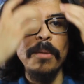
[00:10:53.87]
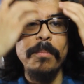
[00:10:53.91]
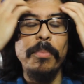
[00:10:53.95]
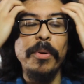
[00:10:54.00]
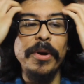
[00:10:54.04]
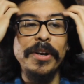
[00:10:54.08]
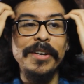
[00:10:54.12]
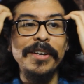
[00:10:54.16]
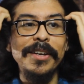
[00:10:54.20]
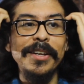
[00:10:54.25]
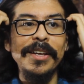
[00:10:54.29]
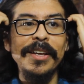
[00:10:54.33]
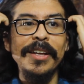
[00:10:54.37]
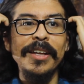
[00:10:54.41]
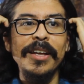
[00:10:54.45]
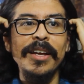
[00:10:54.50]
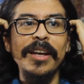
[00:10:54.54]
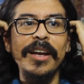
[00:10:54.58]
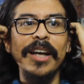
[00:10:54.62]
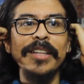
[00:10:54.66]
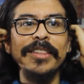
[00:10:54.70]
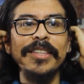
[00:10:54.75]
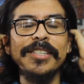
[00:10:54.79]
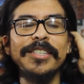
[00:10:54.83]
but
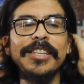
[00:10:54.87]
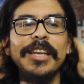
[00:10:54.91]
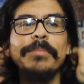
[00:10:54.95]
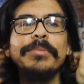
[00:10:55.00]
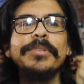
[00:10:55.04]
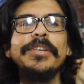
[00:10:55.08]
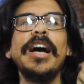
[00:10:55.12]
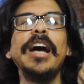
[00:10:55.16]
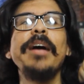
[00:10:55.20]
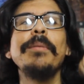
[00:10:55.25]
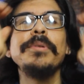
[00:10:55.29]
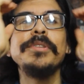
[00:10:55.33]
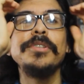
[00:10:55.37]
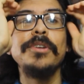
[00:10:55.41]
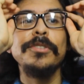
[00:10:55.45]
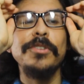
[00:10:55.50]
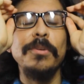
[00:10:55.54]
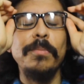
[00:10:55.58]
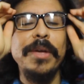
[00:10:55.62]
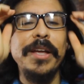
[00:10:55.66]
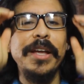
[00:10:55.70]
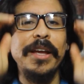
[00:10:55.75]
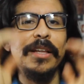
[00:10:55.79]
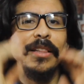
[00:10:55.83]
at the same time, it's
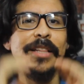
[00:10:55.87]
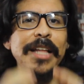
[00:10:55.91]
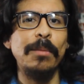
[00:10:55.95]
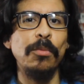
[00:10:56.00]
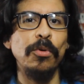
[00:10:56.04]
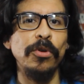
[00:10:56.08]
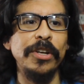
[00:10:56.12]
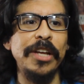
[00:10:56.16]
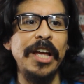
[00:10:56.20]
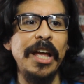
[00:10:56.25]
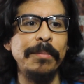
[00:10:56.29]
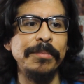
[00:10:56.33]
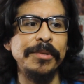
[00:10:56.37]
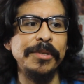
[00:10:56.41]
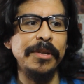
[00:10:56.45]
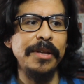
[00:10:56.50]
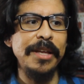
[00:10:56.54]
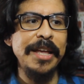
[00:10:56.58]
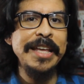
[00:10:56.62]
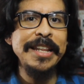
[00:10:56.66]
also making a lot more games